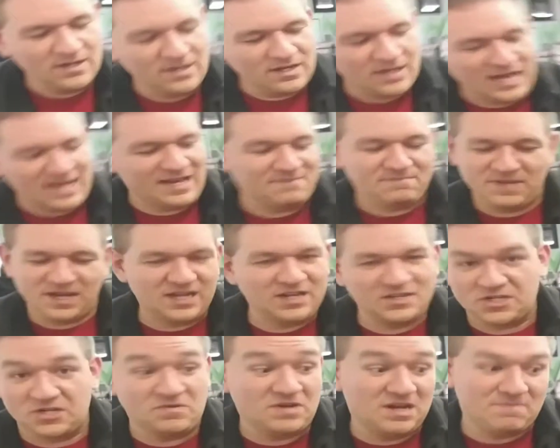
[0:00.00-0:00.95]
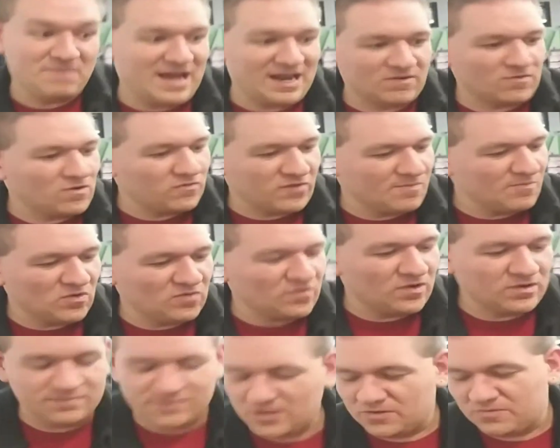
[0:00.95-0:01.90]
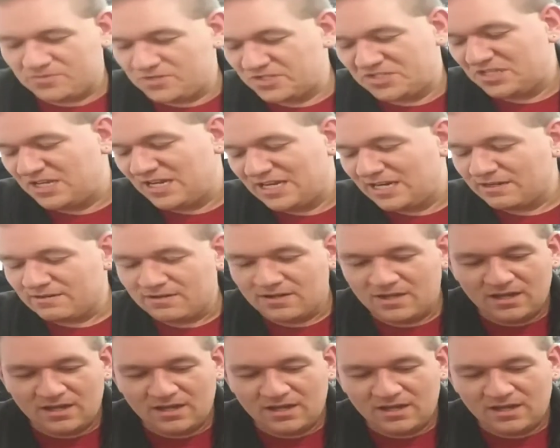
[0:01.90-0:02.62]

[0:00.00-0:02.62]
And because you need back row removal, you just need it.